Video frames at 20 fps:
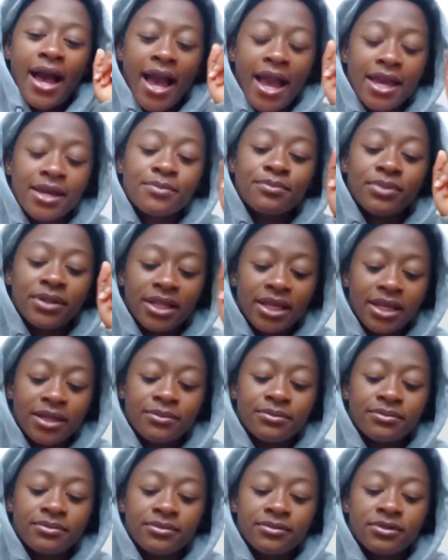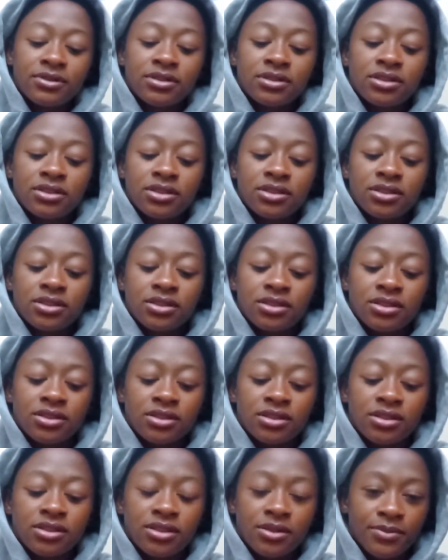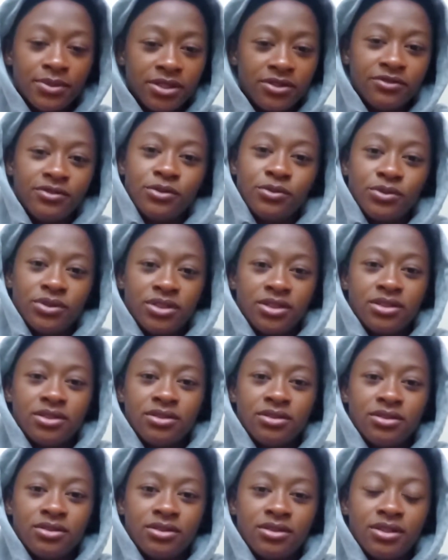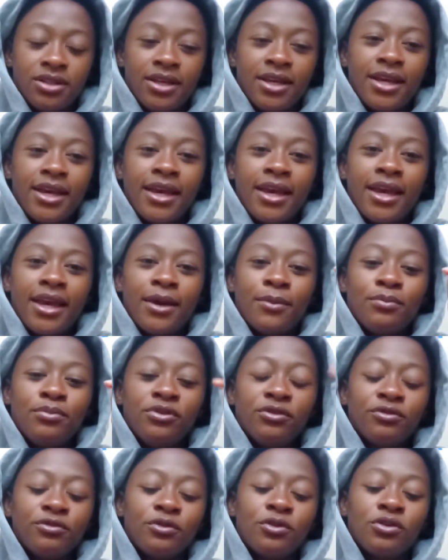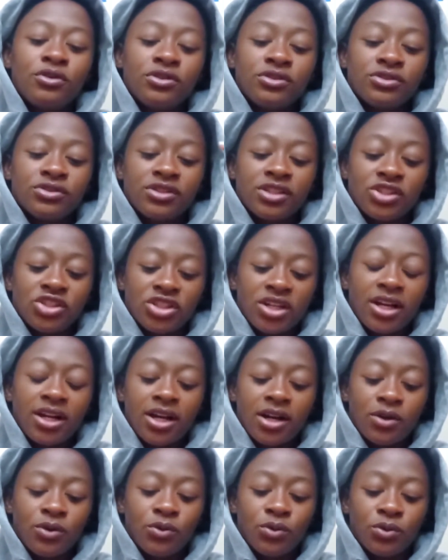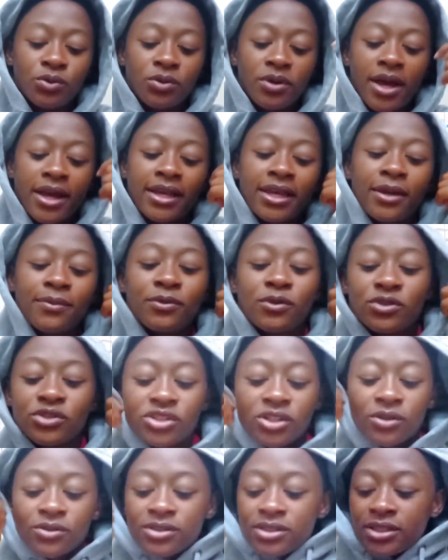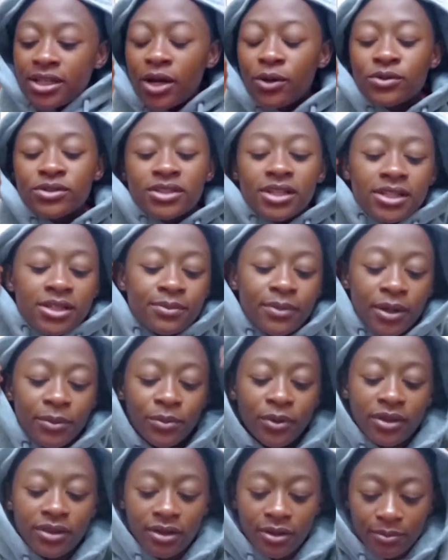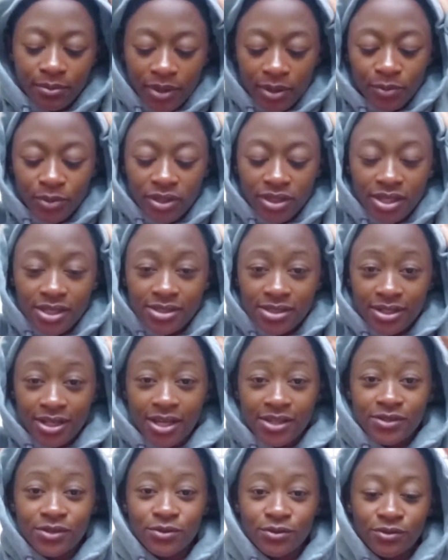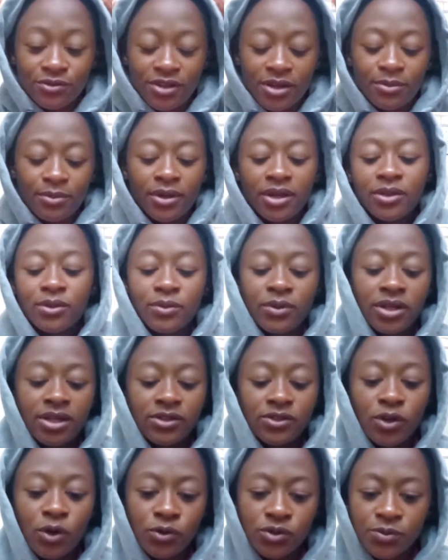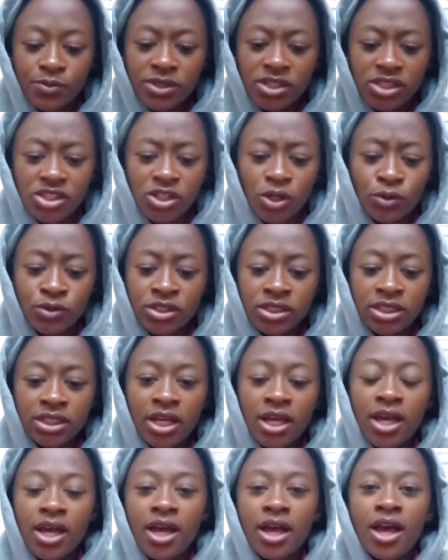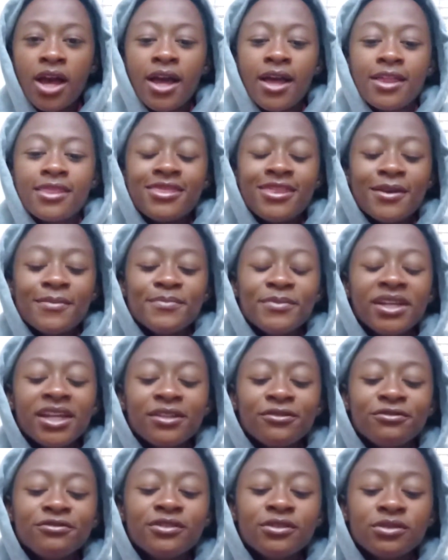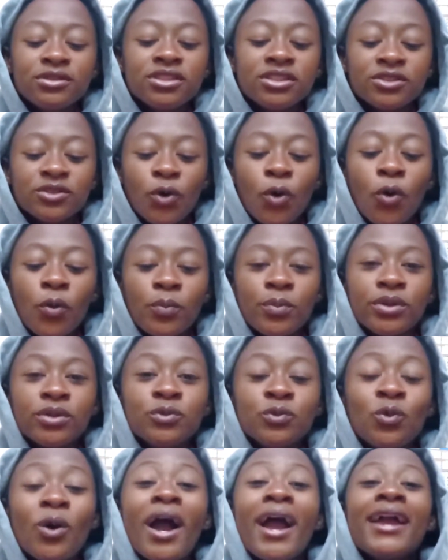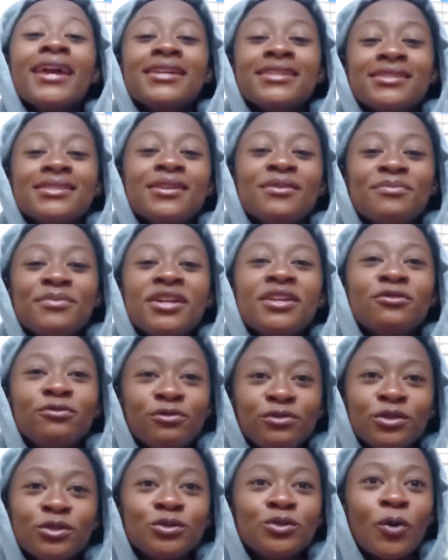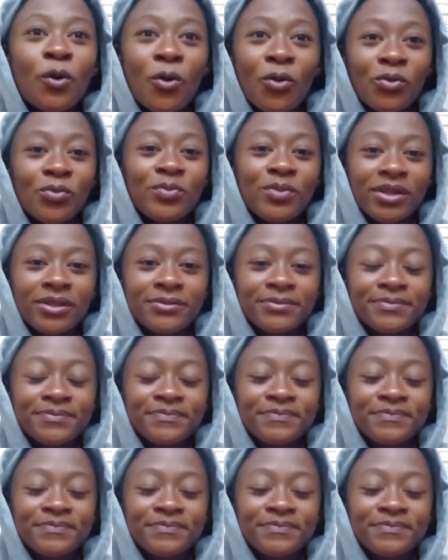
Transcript: I blame the midfield. Before the Xhaka goal, I kept on shouting. I was telling my brother, my brother is an Arsenal fan, by the way, so I was busy shouting. The midfield is open. Why is the midfield open?